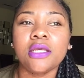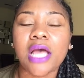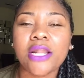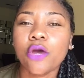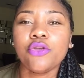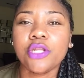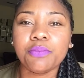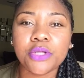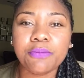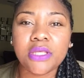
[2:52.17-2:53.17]
I know you didn't
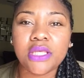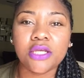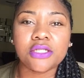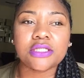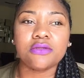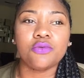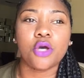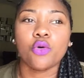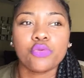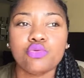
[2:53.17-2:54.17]
put me here to
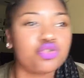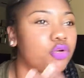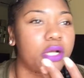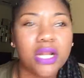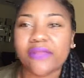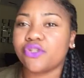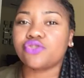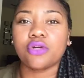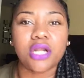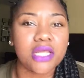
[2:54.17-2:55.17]
go through struggle after
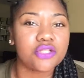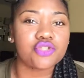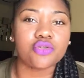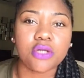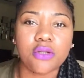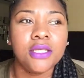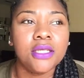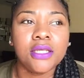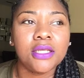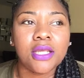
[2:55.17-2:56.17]
struggle after struggle.
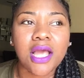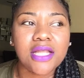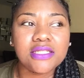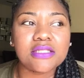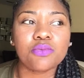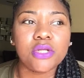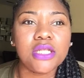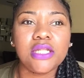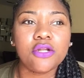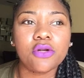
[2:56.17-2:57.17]
I just
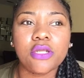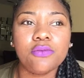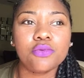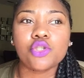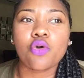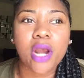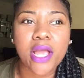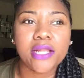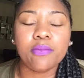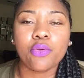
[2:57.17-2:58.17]
really literally was
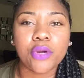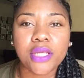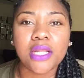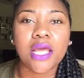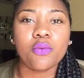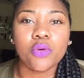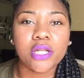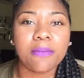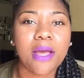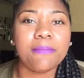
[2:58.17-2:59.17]
crying and praying, like, what
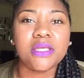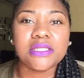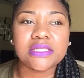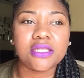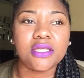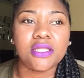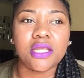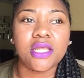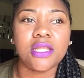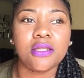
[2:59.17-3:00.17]
am I missing?
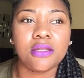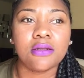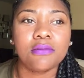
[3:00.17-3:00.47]
And